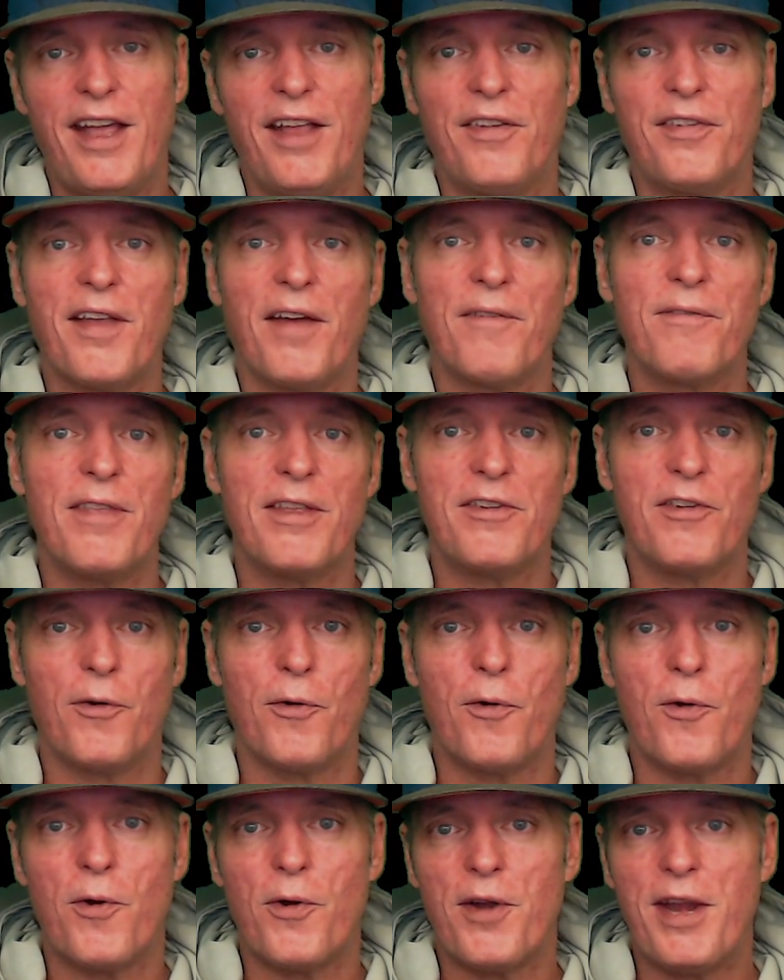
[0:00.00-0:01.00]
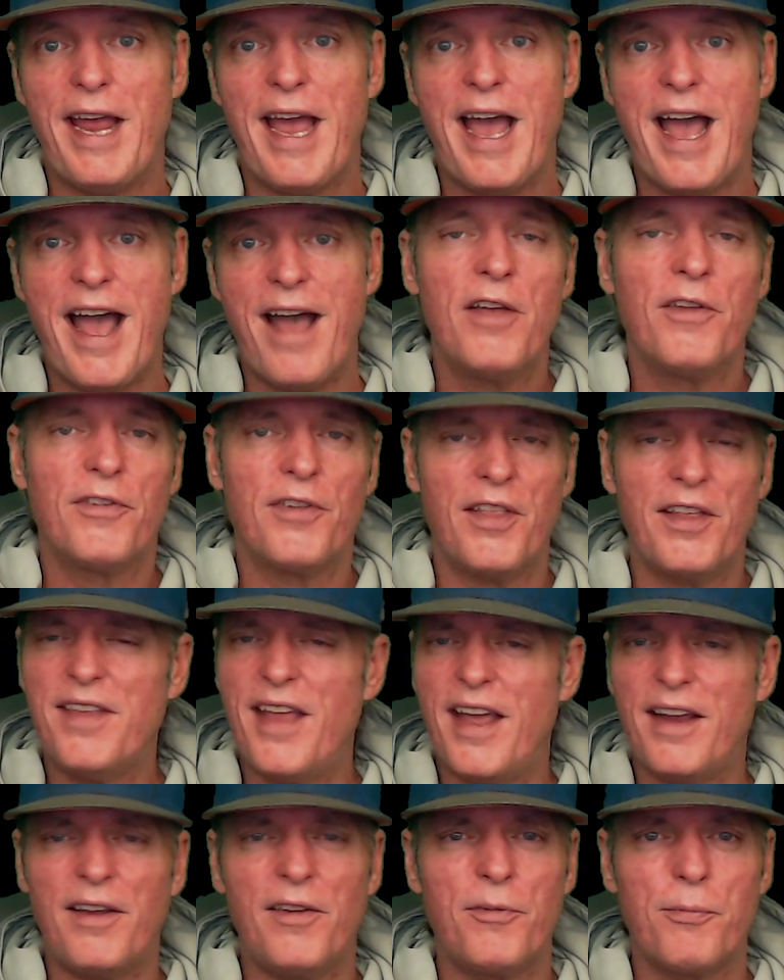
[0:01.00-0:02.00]
It's stuff that you already have. So the
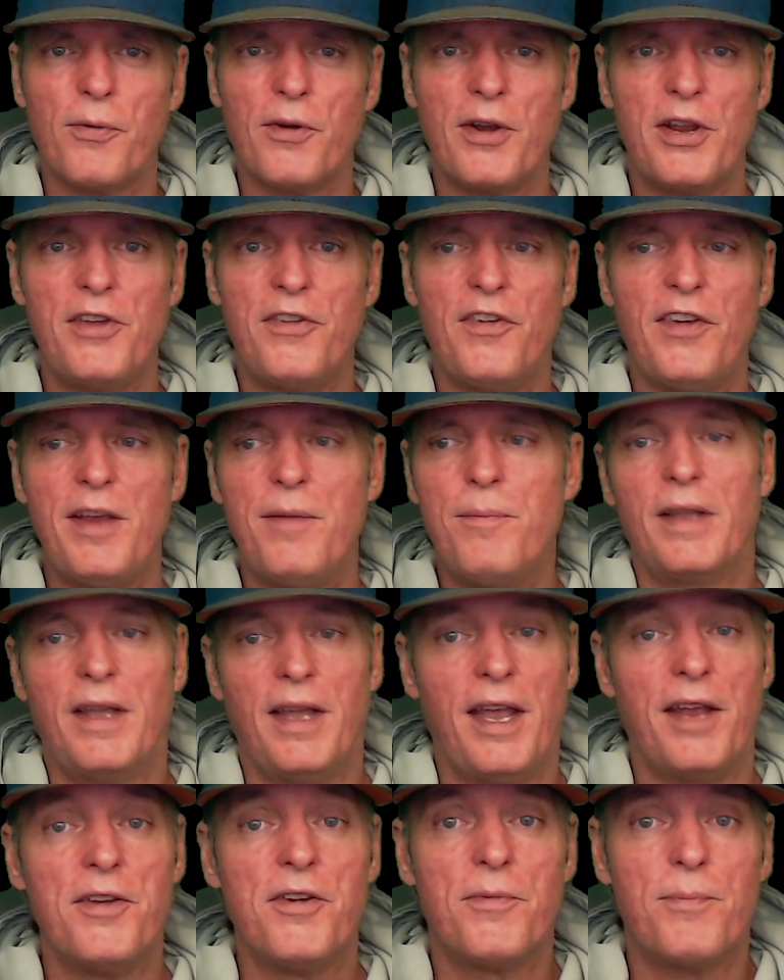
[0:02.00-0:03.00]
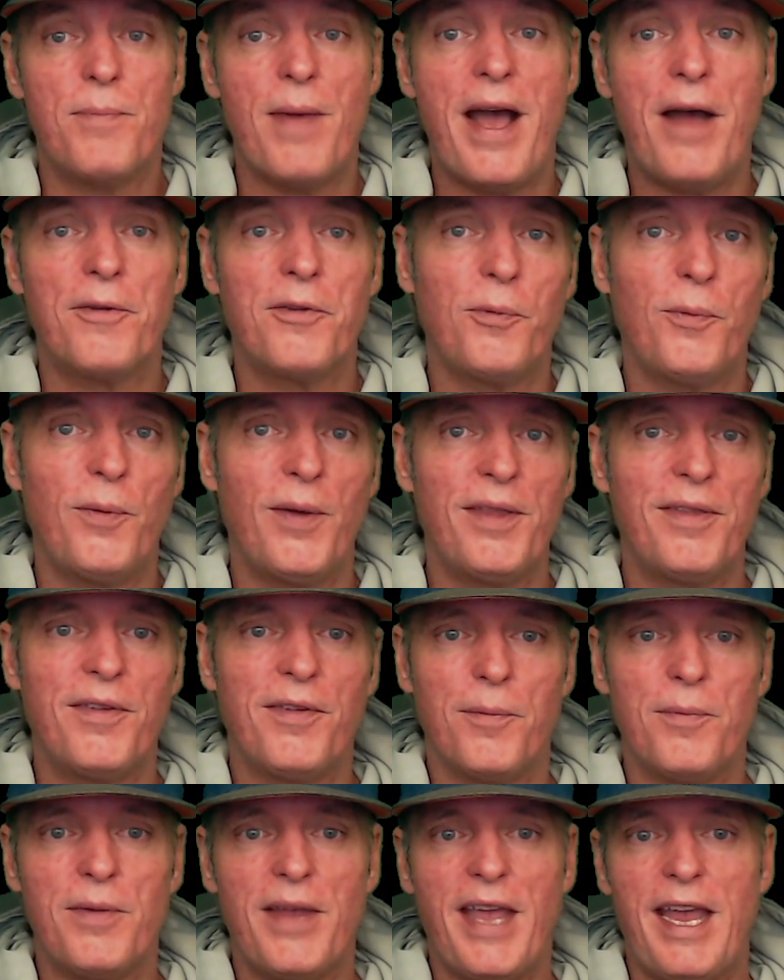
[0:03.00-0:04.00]
deck is pretty cheap and you're bound to win
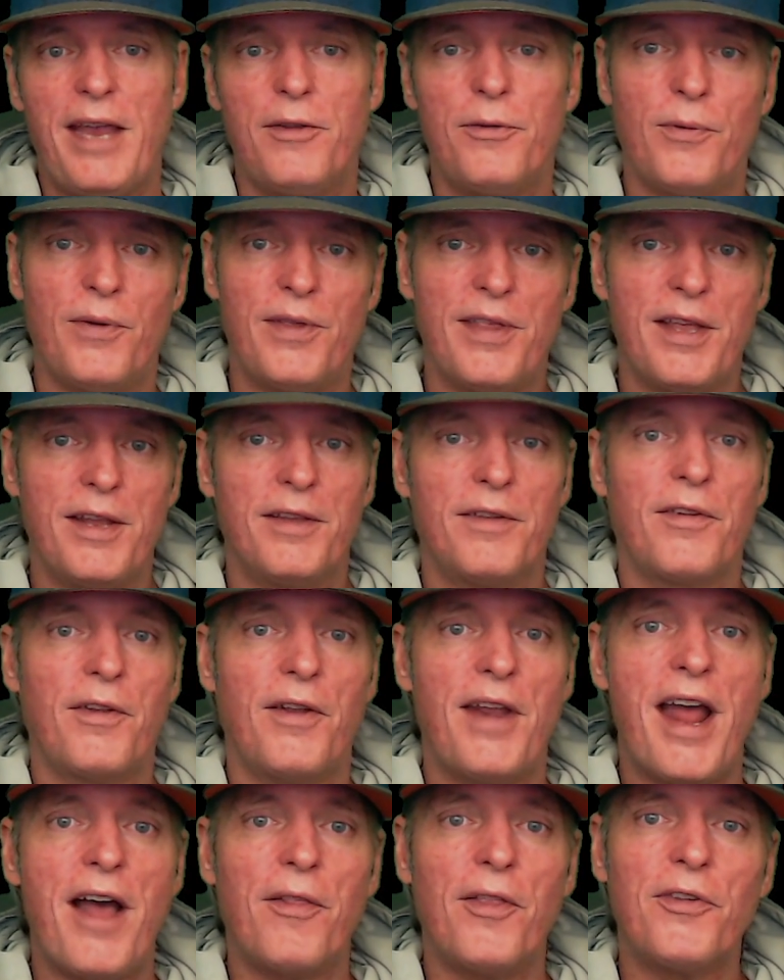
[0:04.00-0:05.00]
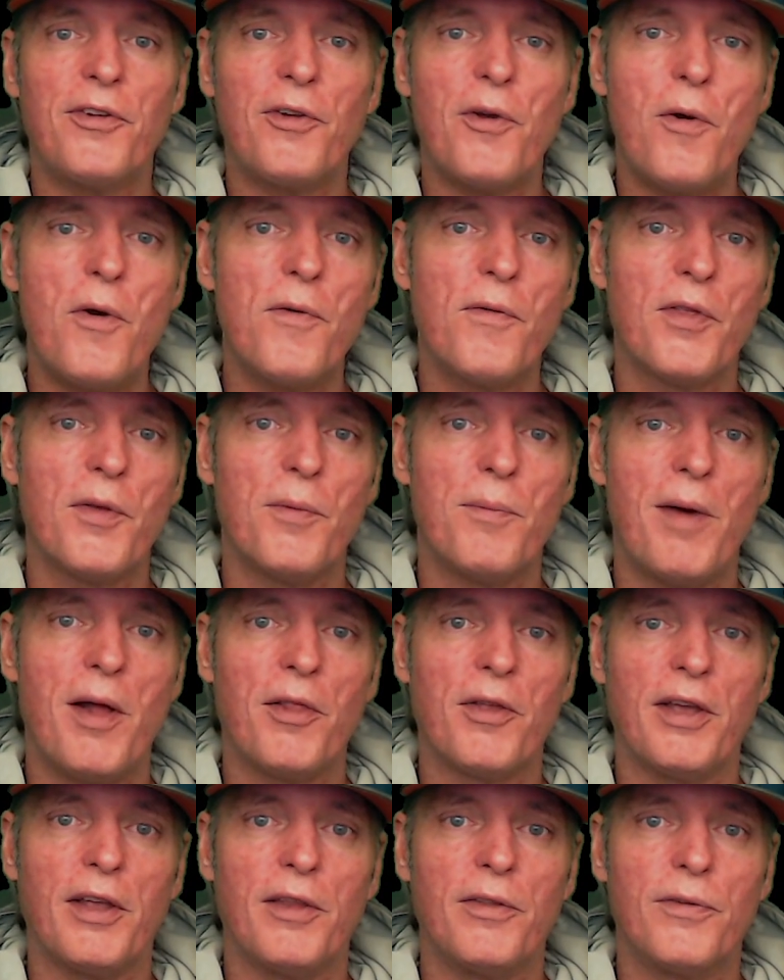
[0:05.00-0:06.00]
some games with it. So now let's go over the
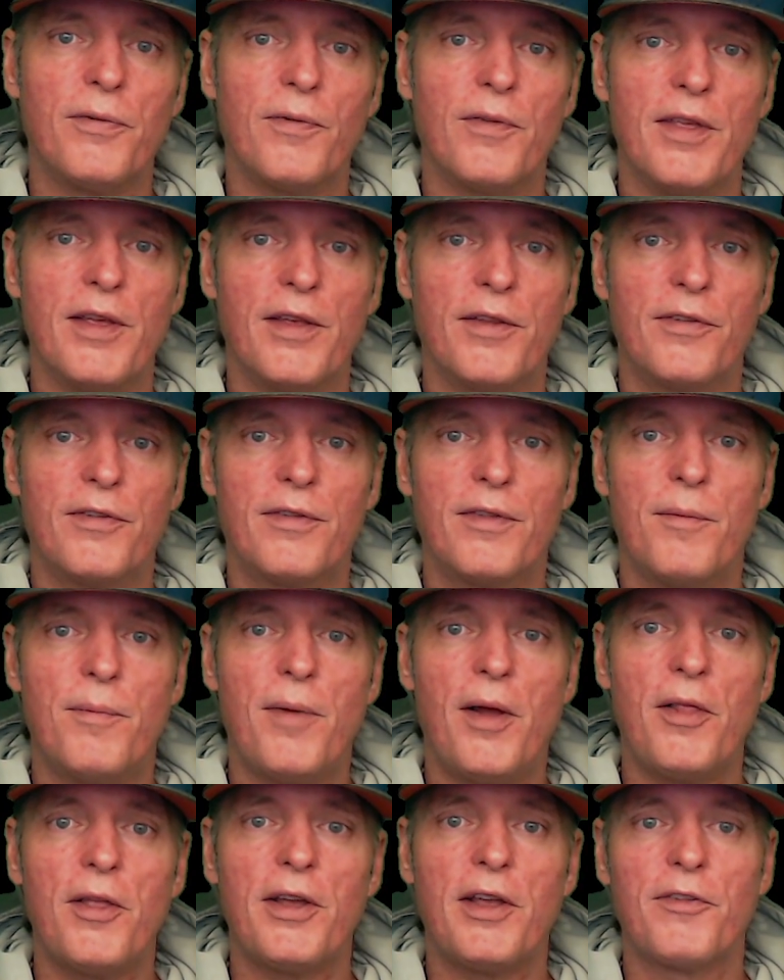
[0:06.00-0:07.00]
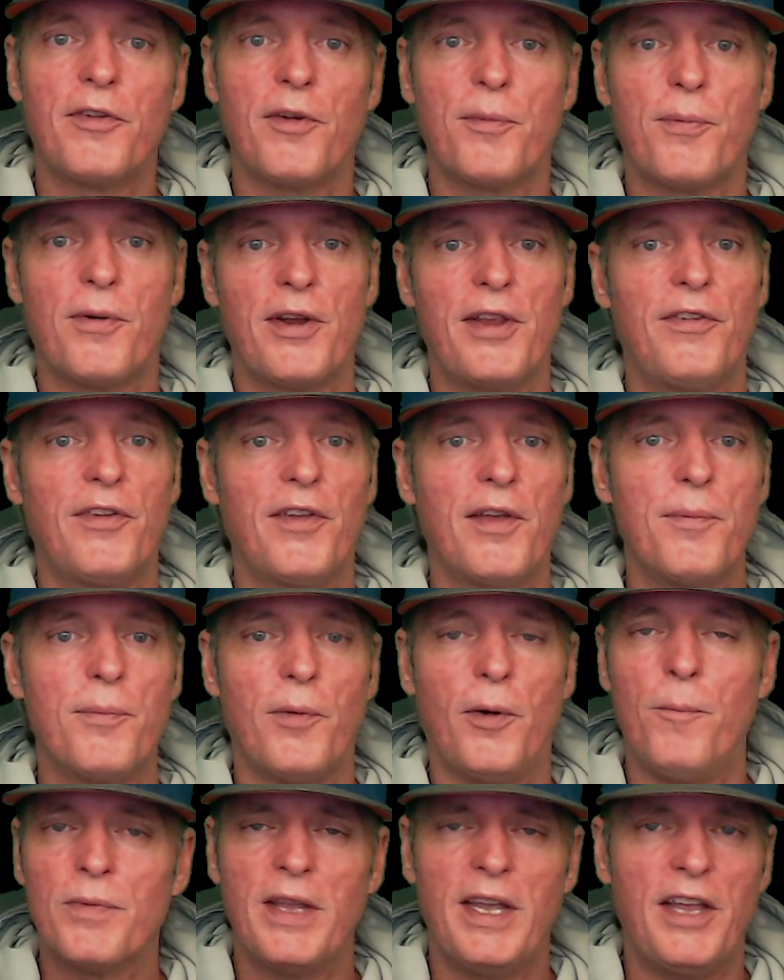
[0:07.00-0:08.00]
mulligans for this. The mulligans are pretty simple.